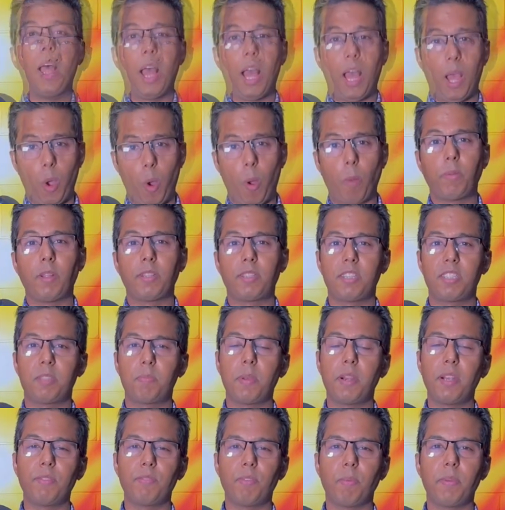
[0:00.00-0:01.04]
I hope this has
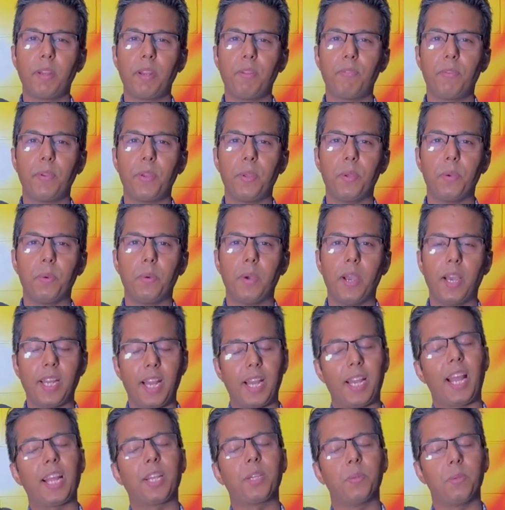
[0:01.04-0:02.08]
been informative for you, and
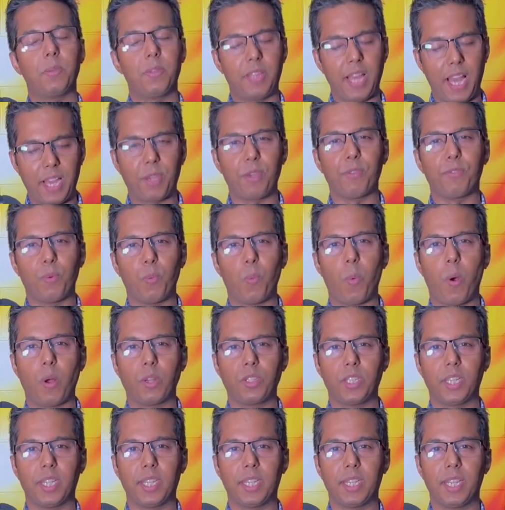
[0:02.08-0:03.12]
I'd like to thank you for
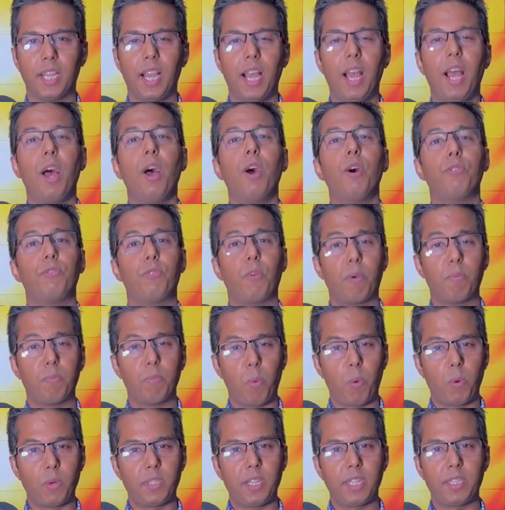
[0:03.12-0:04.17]
watching. For
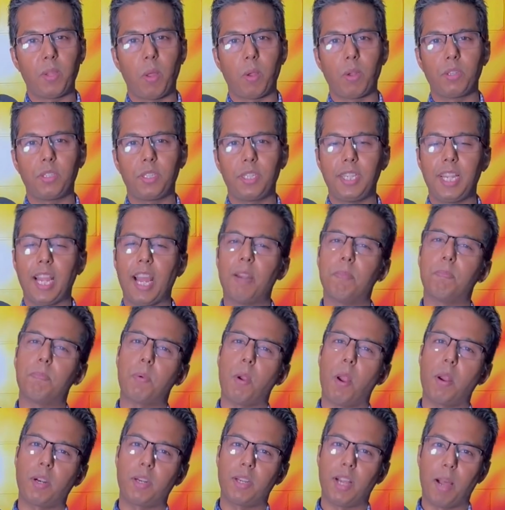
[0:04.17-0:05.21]
more technology and
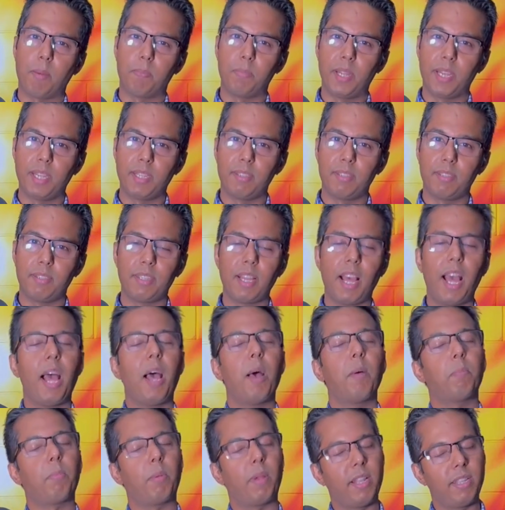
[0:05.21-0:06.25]
product updates,
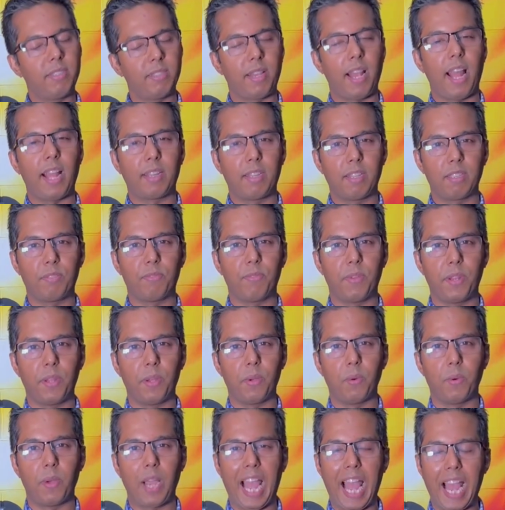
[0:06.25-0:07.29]
please like this
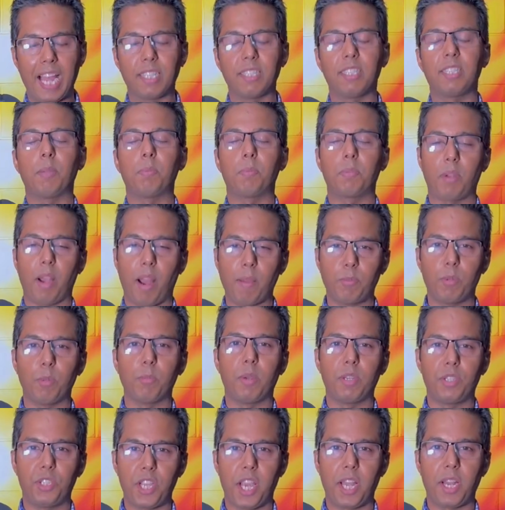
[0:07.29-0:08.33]
video and subscribe to
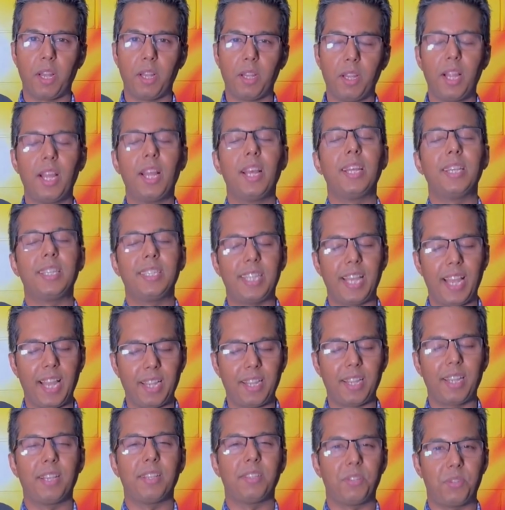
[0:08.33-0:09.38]
my channel,
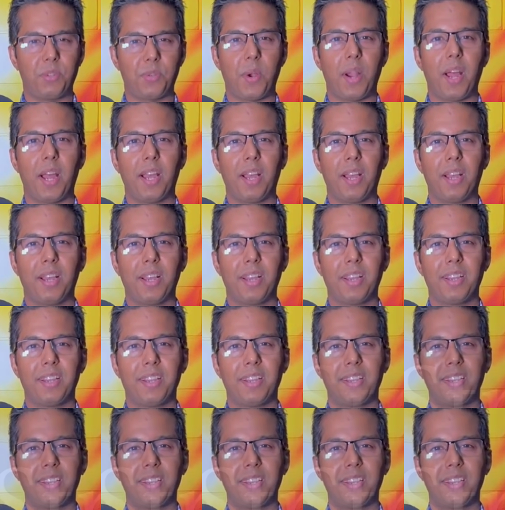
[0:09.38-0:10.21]
Techstraya.